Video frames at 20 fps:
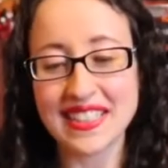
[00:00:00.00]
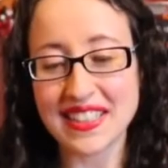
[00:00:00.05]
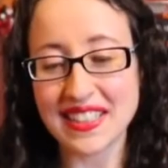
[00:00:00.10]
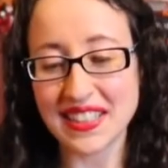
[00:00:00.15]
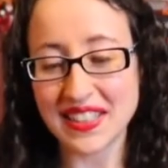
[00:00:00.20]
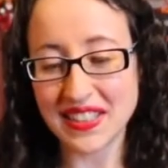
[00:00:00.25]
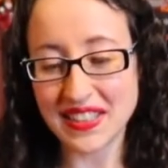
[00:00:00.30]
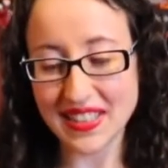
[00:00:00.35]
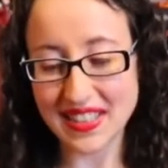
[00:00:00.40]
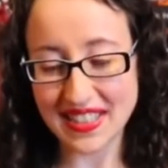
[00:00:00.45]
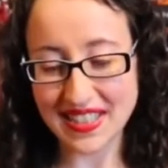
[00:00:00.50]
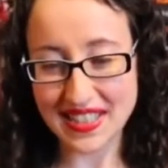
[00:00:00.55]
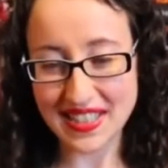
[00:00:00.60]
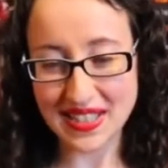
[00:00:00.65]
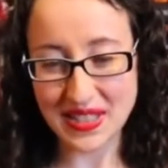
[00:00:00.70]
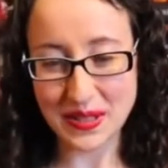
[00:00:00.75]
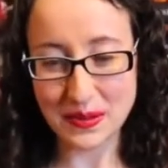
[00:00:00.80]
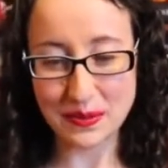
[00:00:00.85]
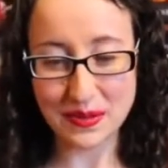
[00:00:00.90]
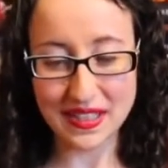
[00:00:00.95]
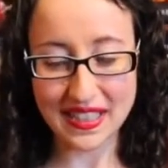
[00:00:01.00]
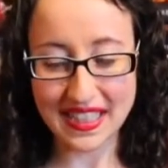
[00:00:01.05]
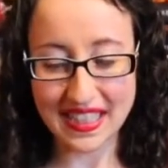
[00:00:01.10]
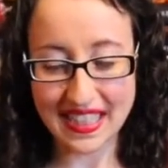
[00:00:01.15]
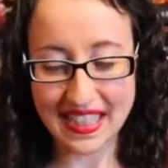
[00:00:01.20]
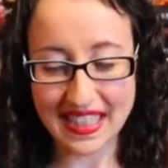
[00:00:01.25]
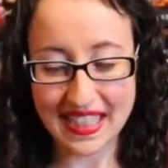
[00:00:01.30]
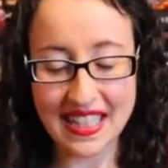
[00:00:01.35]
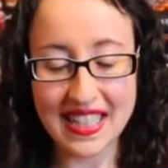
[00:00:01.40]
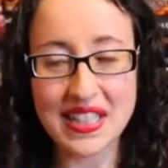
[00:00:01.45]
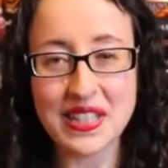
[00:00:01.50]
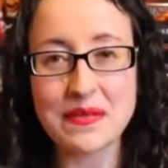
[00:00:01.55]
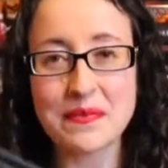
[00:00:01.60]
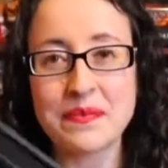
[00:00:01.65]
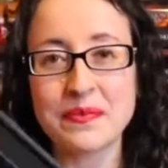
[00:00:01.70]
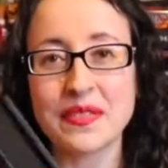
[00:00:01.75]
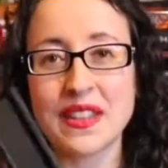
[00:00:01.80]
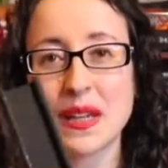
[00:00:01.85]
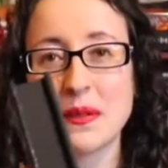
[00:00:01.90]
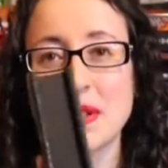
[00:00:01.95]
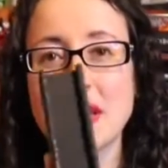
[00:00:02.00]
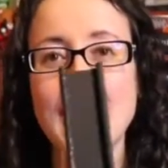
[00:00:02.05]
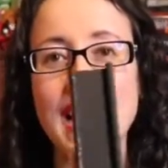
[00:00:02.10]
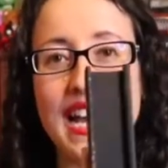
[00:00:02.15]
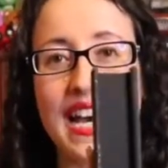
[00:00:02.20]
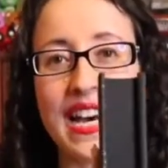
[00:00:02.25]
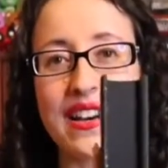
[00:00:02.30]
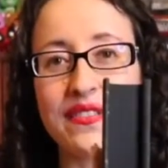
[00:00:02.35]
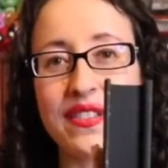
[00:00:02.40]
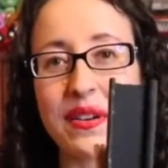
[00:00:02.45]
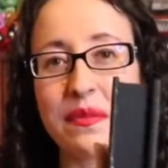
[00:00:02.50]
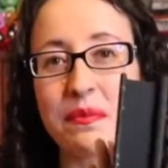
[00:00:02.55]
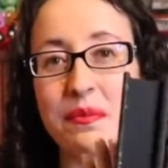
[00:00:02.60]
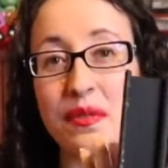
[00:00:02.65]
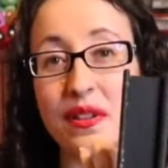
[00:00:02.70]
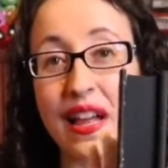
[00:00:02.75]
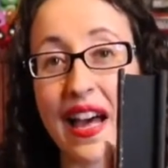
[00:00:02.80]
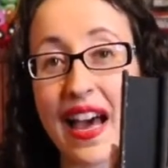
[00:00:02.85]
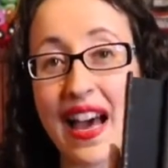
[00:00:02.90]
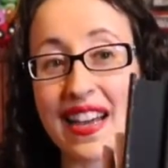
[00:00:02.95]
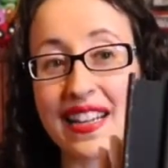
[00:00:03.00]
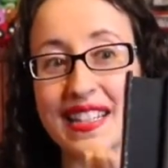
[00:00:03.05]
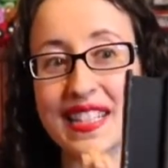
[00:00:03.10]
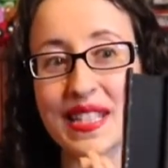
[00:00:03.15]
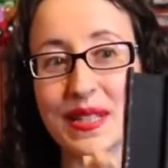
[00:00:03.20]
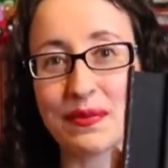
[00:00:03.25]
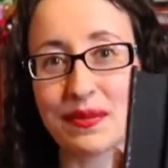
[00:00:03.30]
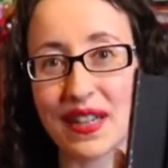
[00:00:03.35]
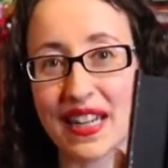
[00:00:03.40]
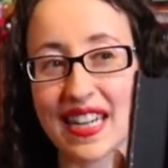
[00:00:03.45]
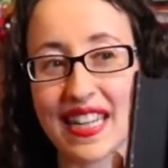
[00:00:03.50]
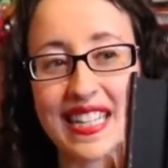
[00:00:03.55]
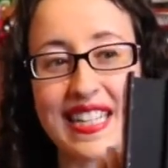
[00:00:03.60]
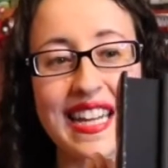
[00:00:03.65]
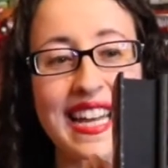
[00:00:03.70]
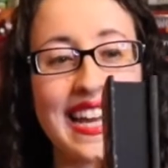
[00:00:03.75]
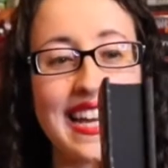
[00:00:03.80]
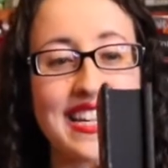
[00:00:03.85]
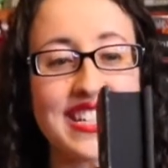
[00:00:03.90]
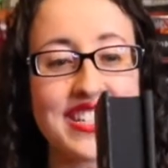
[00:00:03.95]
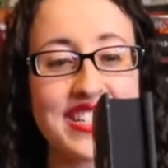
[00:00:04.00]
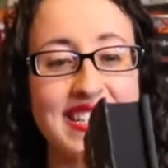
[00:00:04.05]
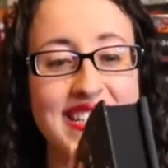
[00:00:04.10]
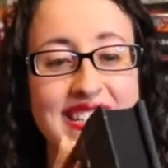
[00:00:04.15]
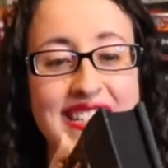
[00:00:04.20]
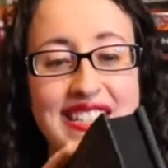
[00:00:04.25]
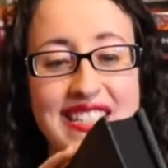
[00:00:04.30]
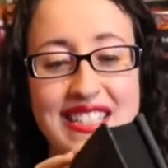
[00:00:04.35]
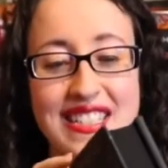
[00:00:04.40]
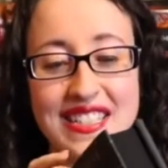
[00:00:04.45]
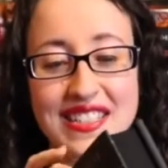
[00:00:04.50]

Oh, and it's so pretty. And we have black sprayed edges.